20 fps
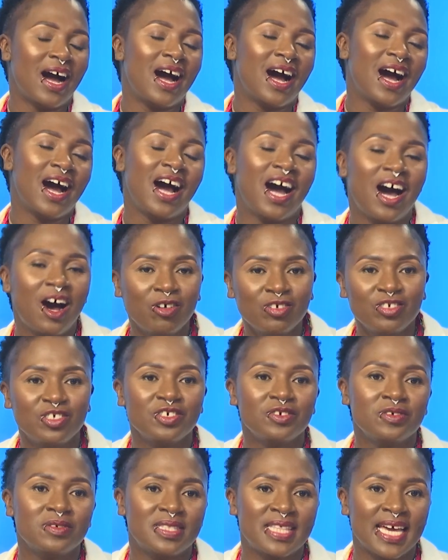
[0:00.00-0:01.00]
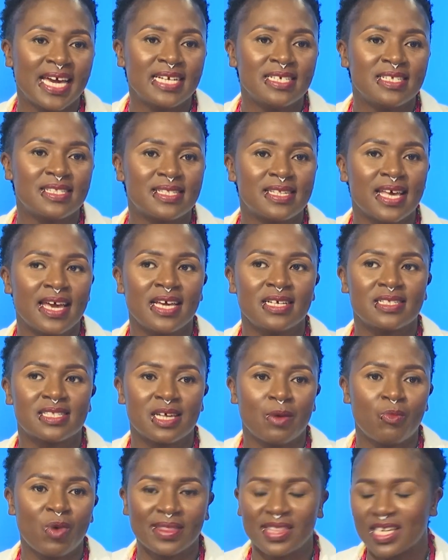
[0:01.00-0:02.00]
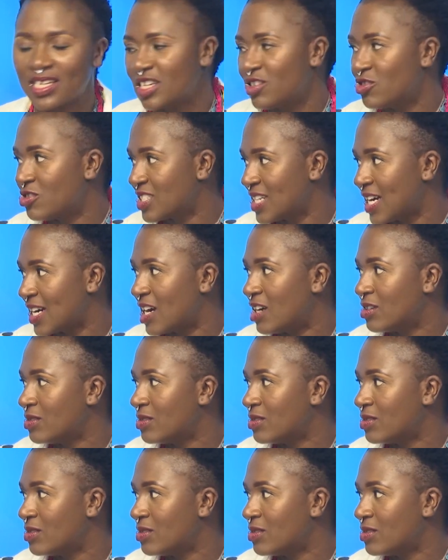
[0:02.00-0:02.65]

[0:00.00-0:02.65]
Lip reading: how do you then say someone that cannot